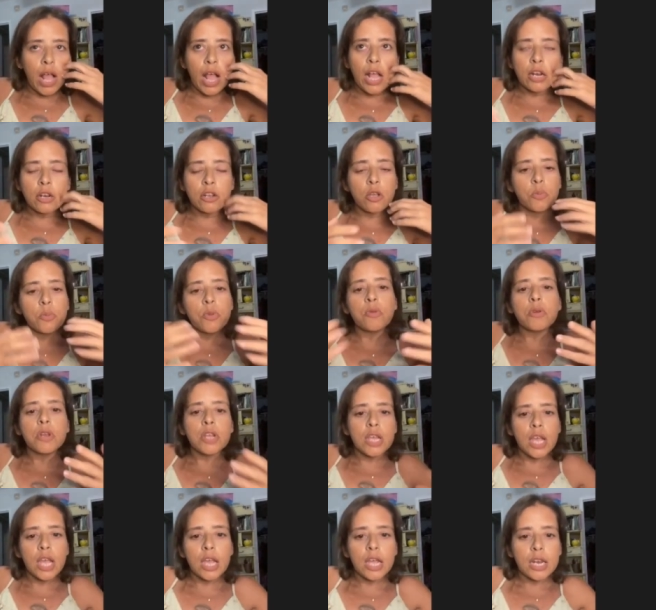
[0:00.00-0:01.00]
and
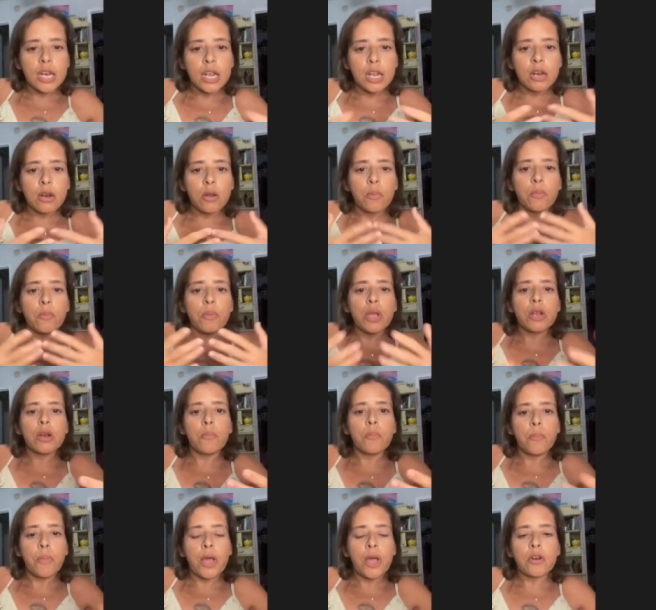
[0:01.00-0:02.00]
communicate in a in
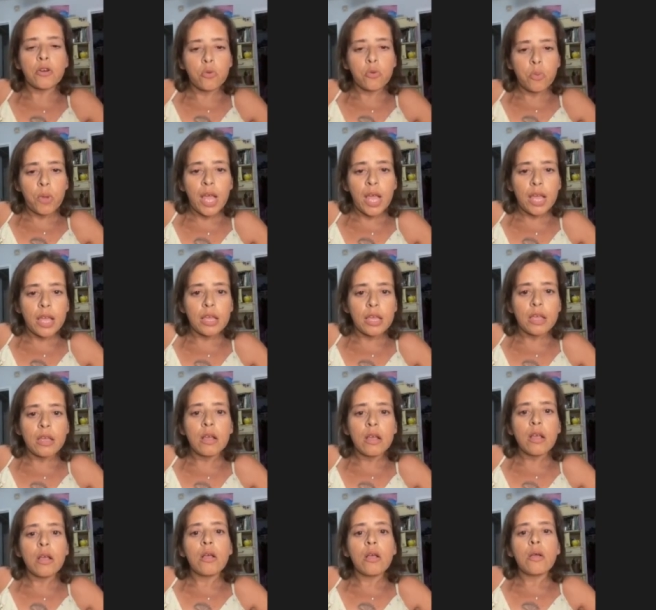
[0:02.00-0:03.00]
a better way
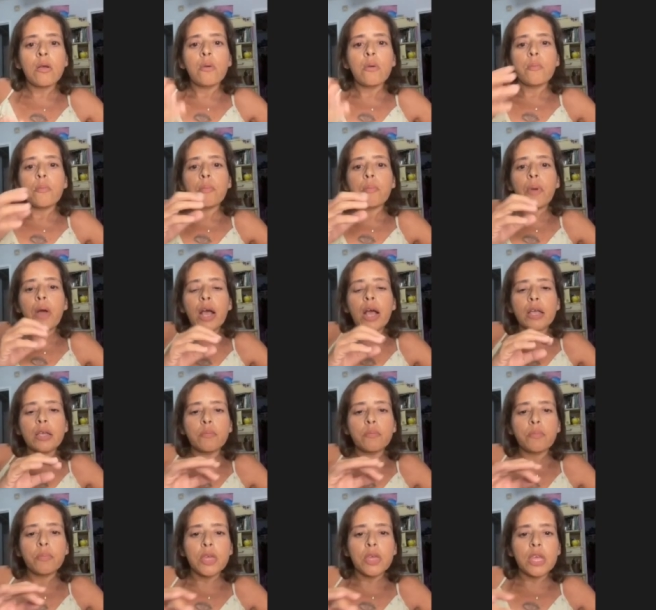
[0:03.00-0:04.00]

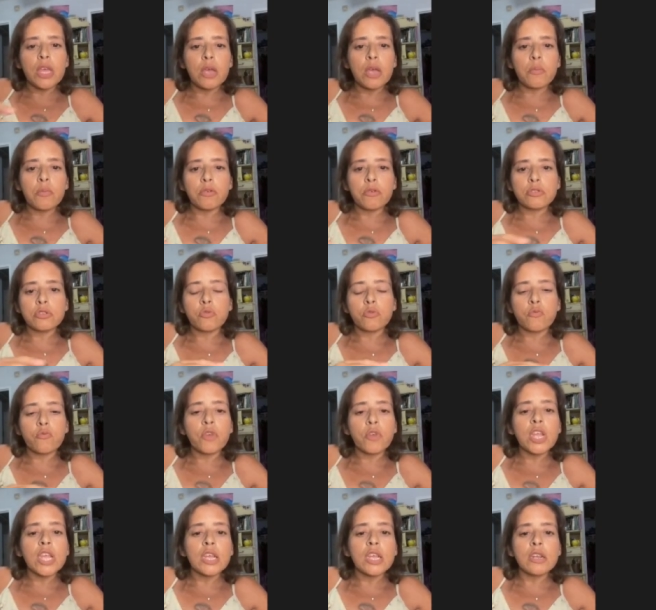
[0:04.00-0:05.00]
by being able to
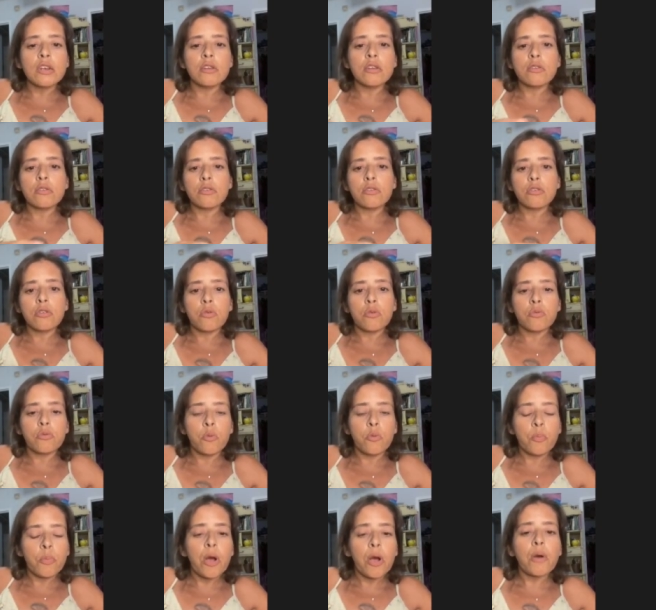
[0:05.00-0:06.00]
read you know
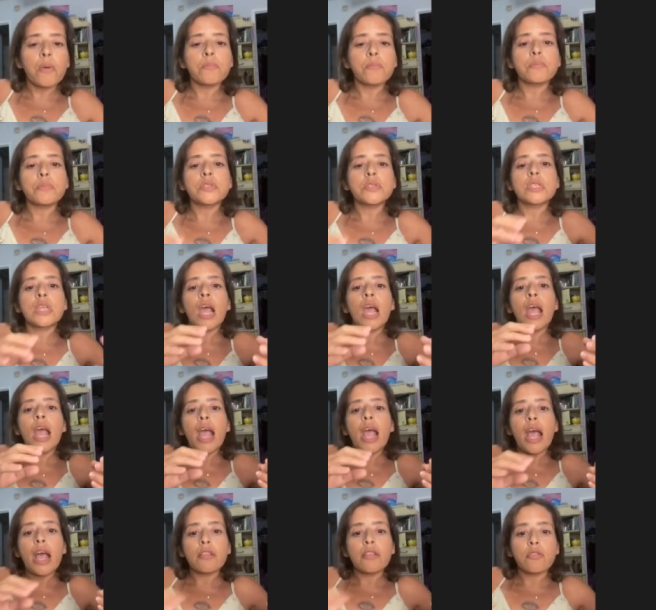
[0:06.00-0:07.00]
the bumps
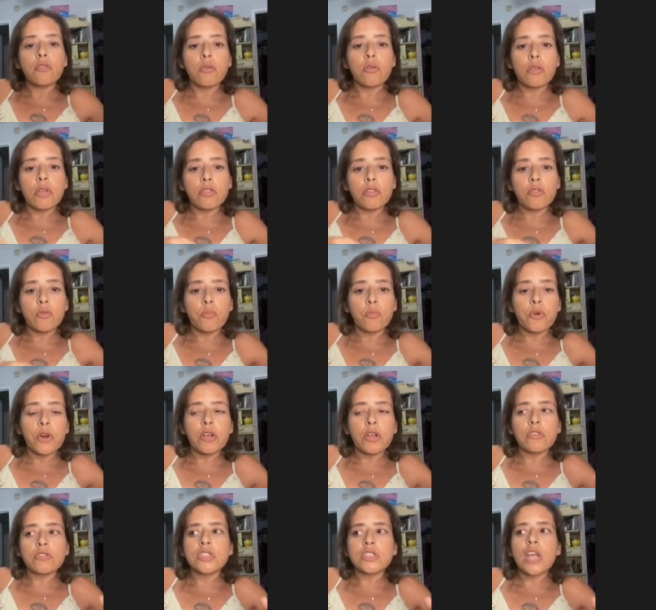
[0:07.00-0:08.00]
and the and the
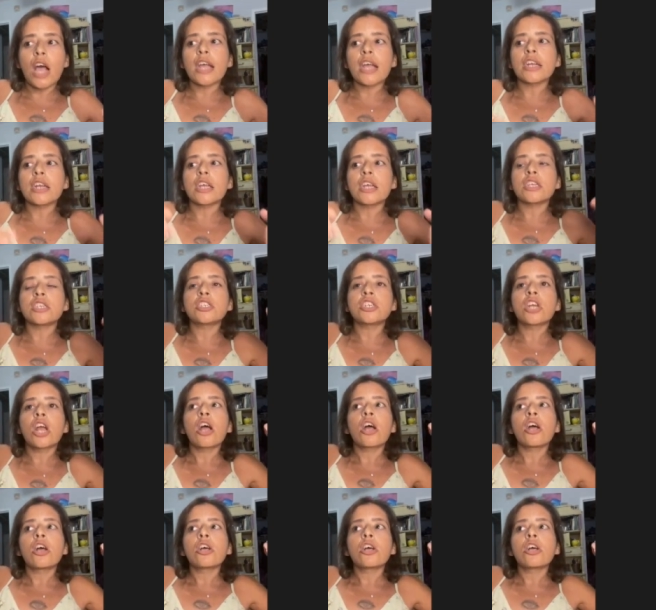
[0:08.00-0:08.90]
braille signage